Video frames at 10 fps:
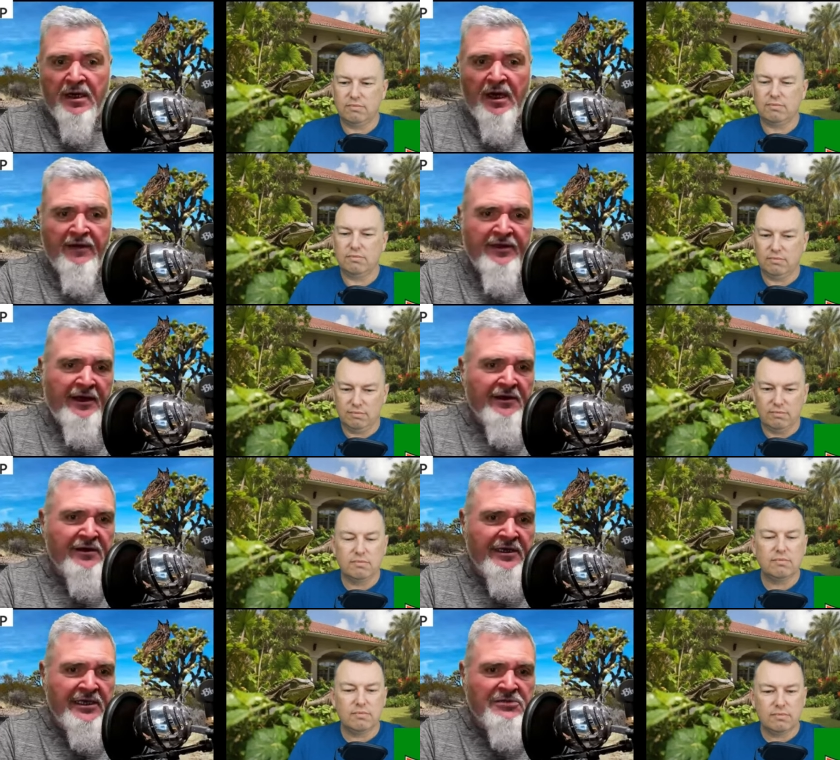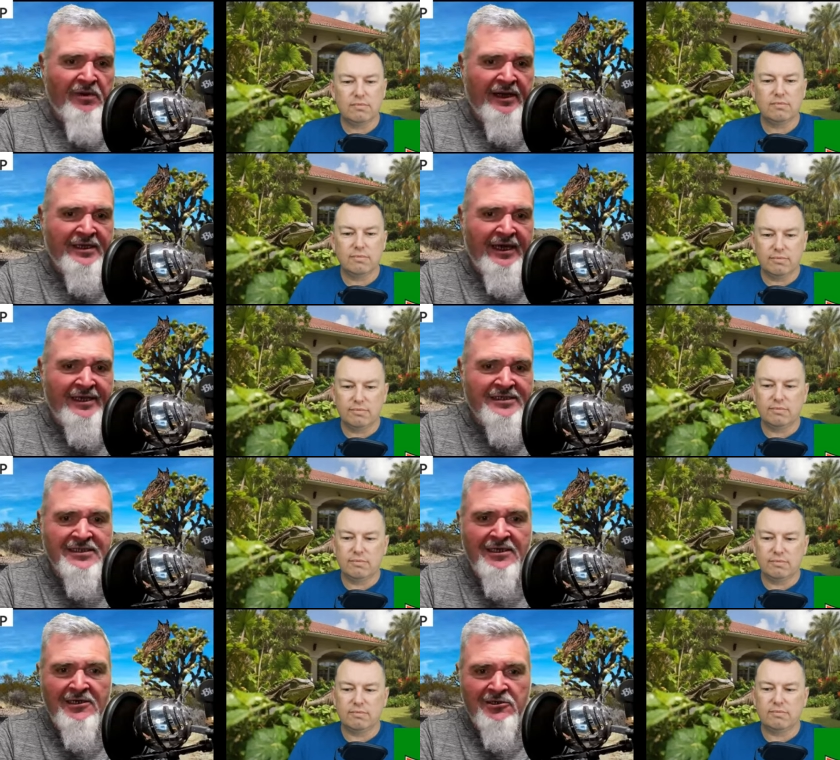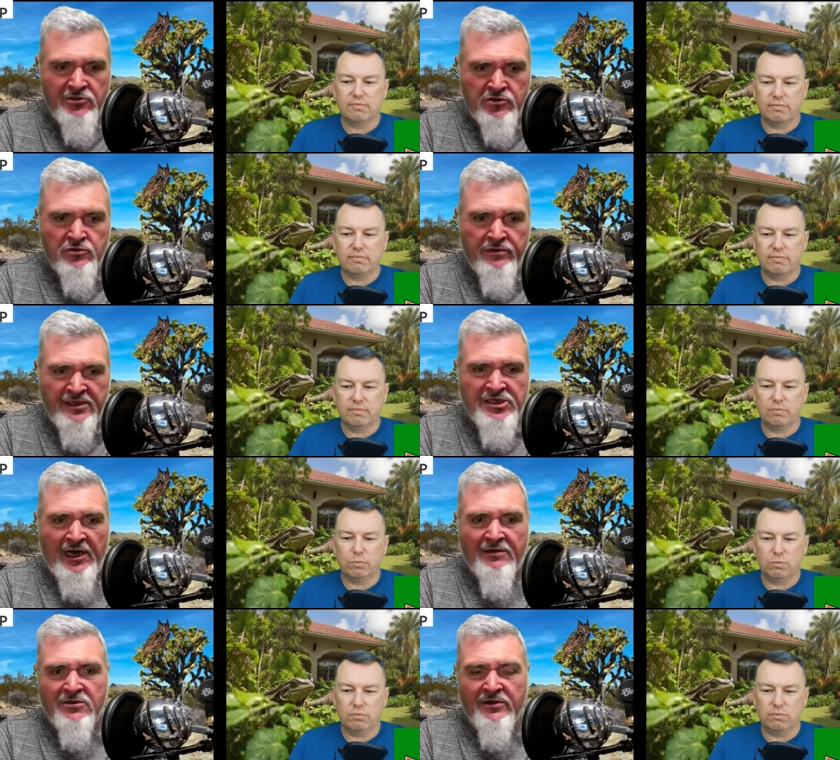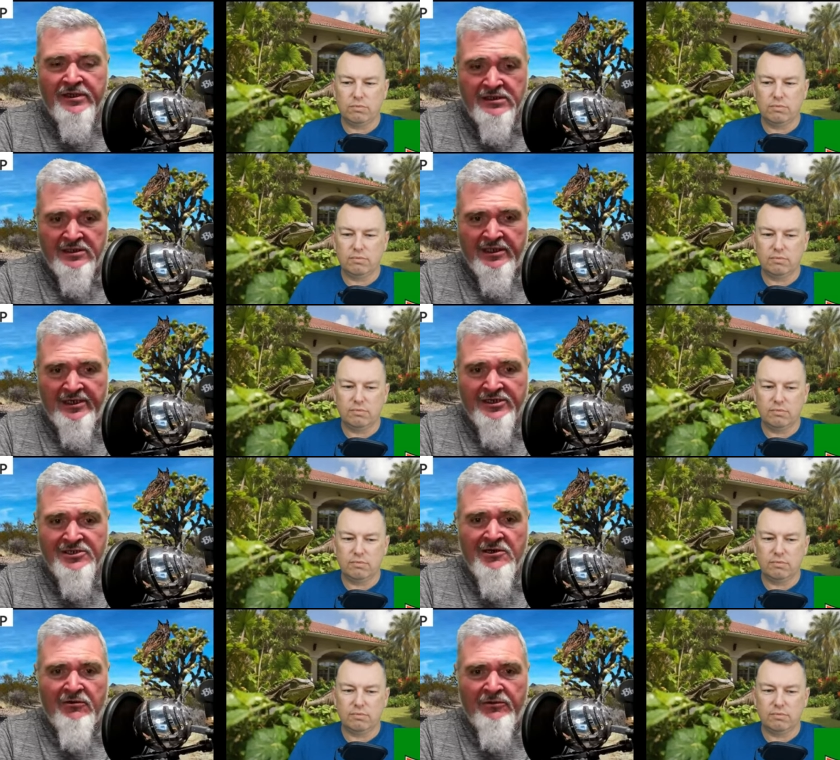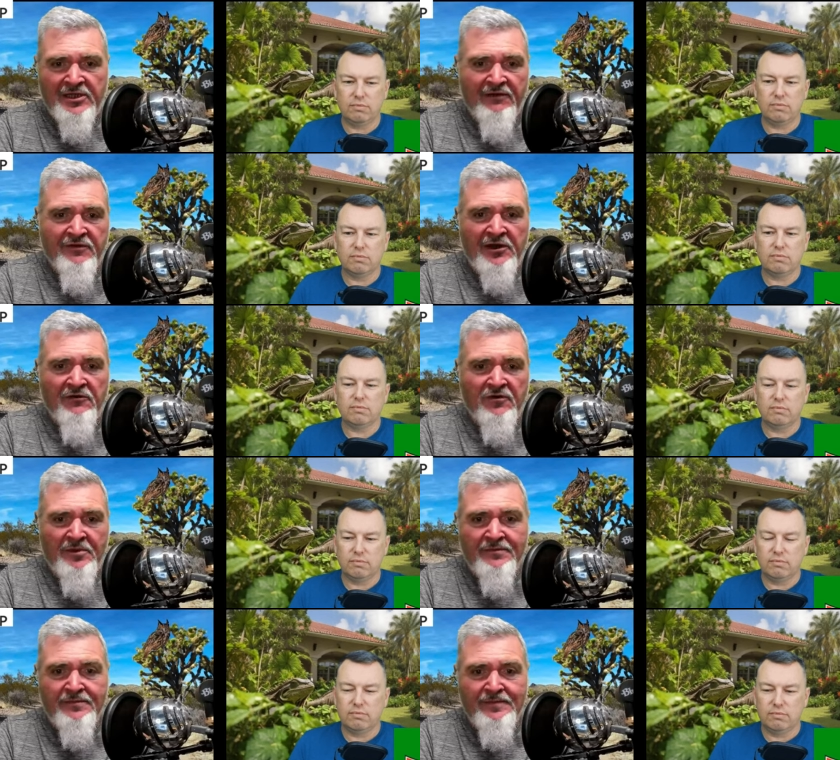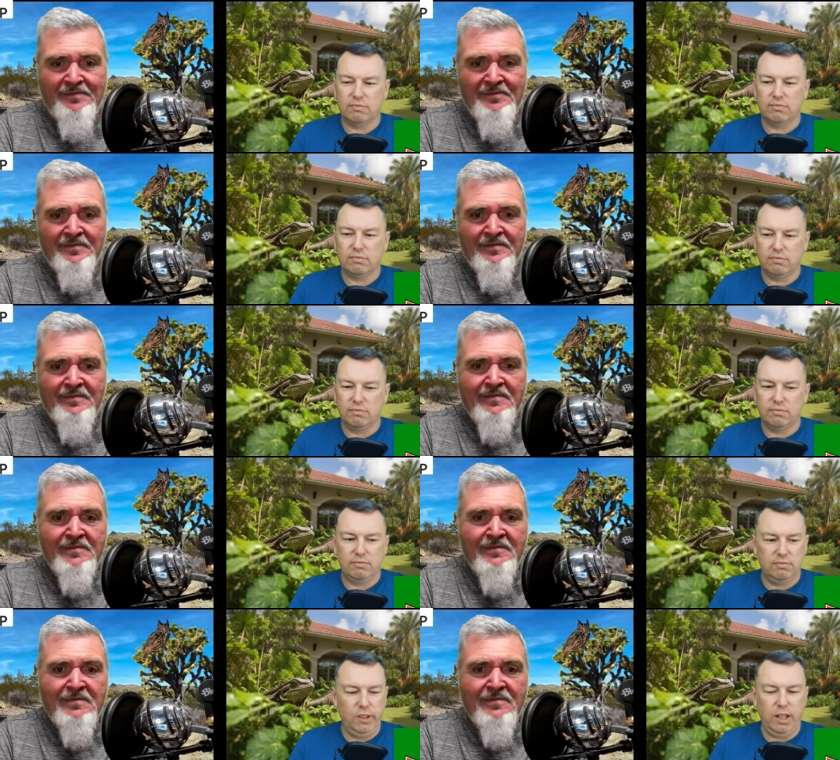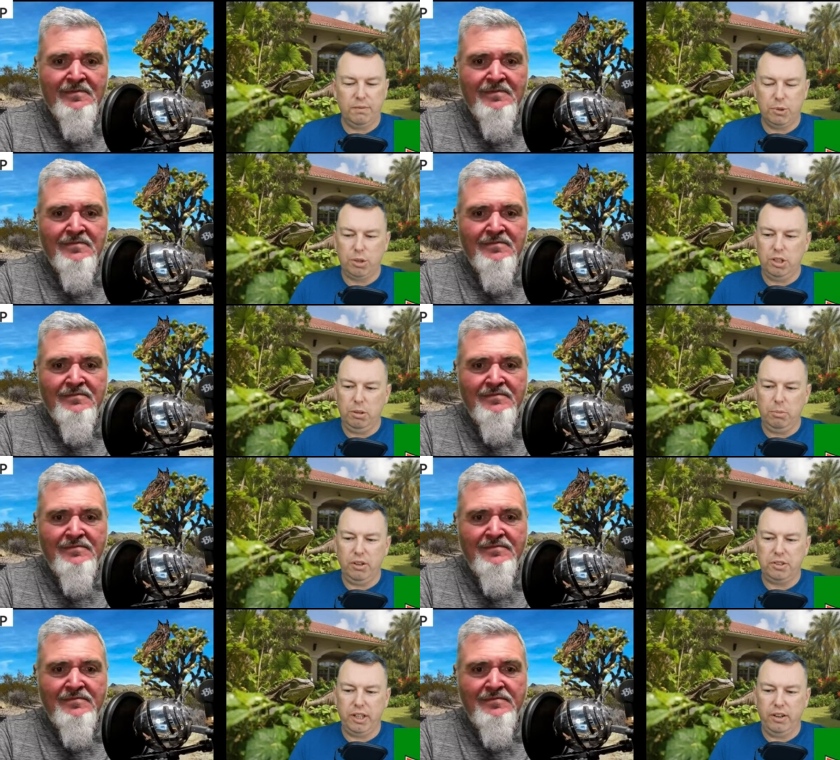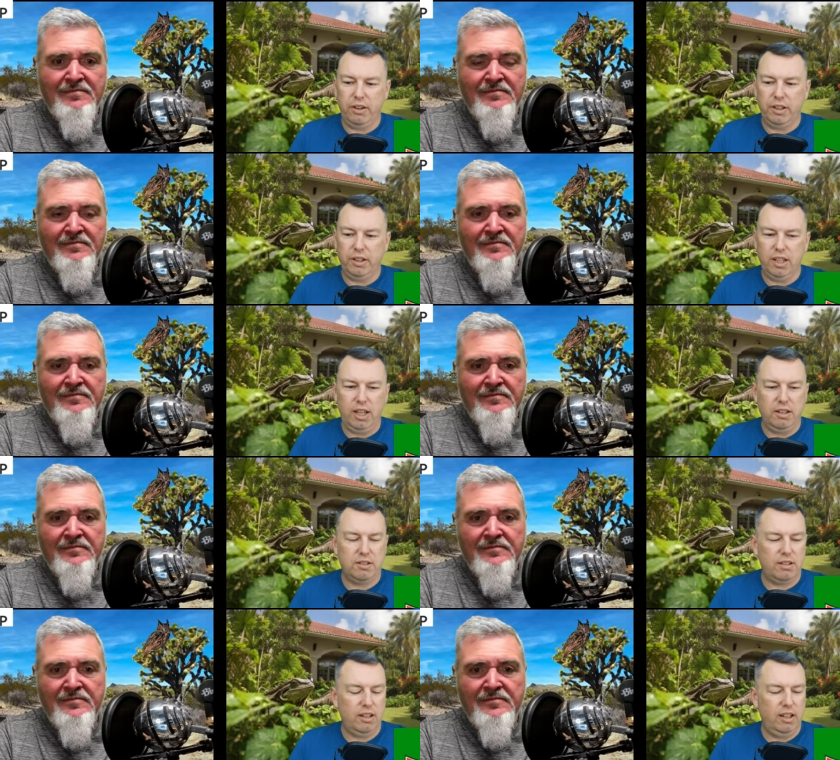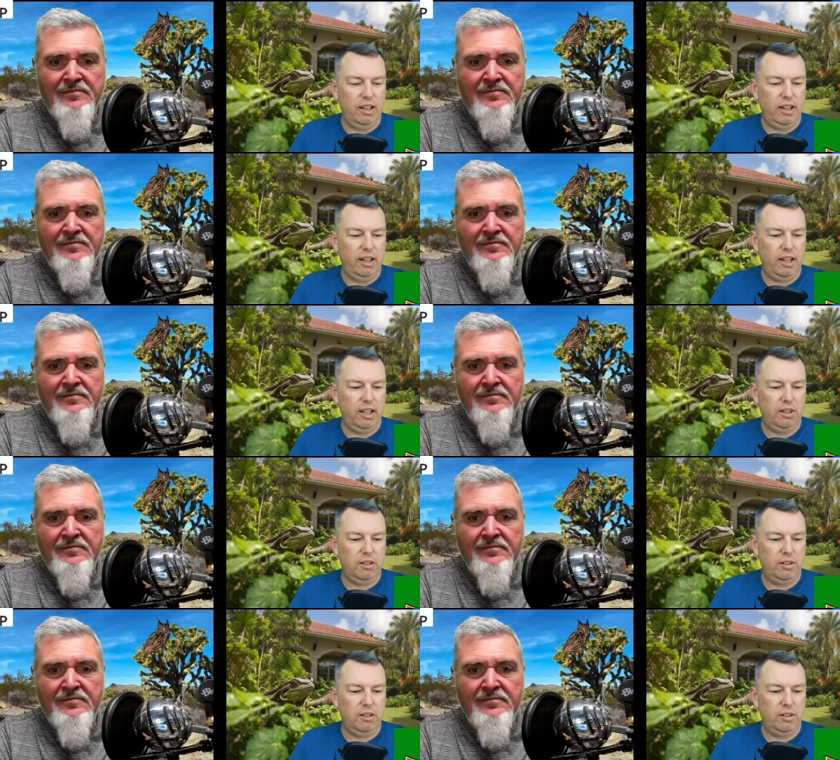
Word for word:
Speaker 1: on the Airgun Geeks podcast, do reach out to us and let us know. We'd love to hear from you.
Speaker 2: Yeah, just email us at Airgun Geeks and